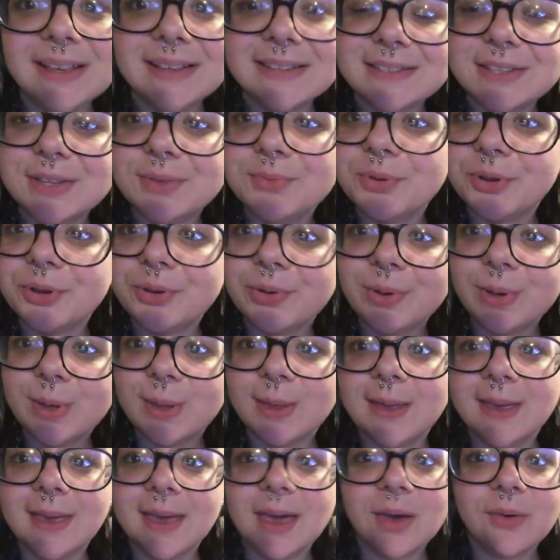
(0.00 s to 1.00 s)
super
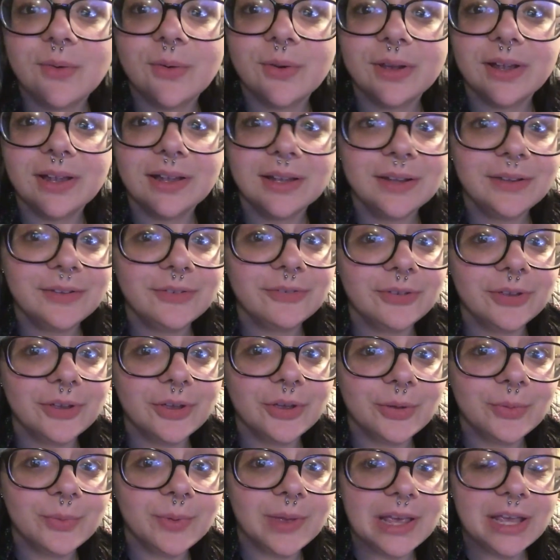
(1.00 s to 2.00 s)
quickly. I wanted to
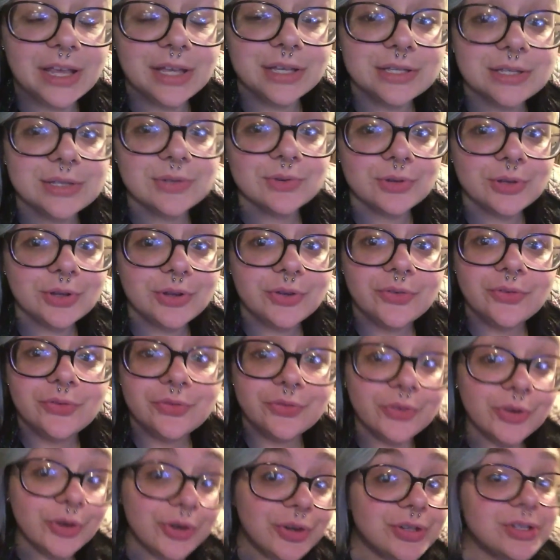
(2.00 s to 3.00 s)
film a sort of
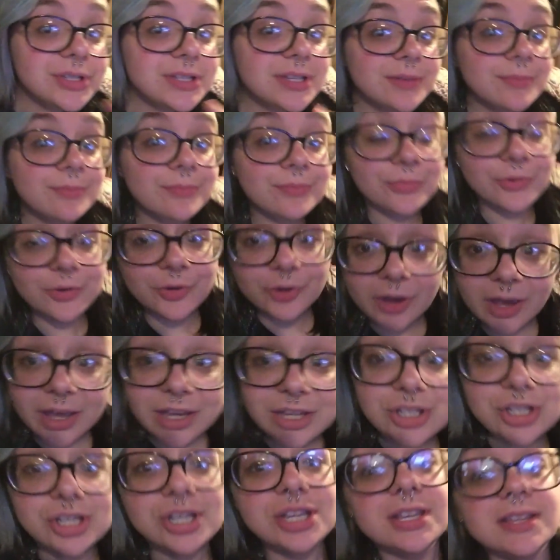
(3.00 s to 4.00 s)
first
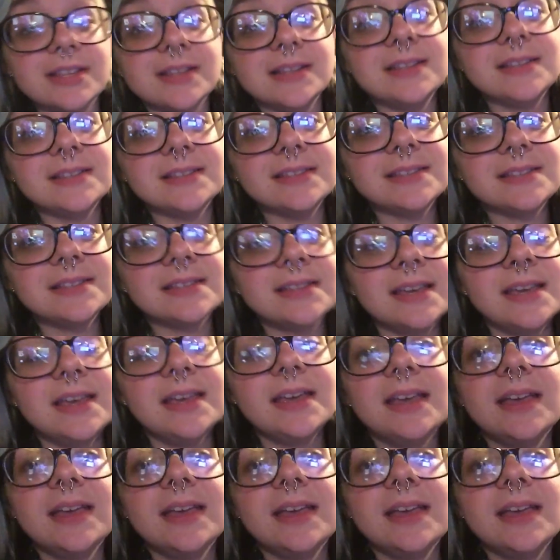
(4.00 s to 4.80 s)
impressions